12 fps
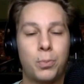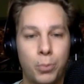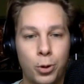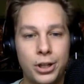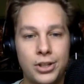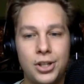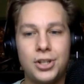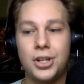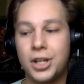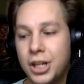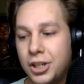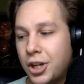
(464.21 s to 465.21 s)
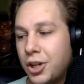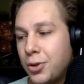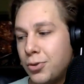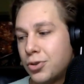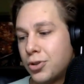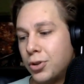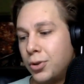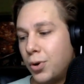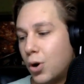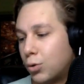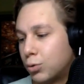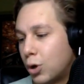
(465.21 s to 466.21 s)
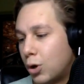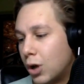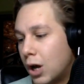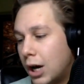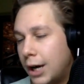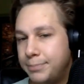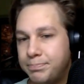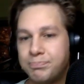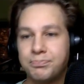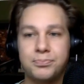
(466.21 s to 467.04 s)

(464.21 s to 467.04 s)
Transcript: preseason continues to roll on.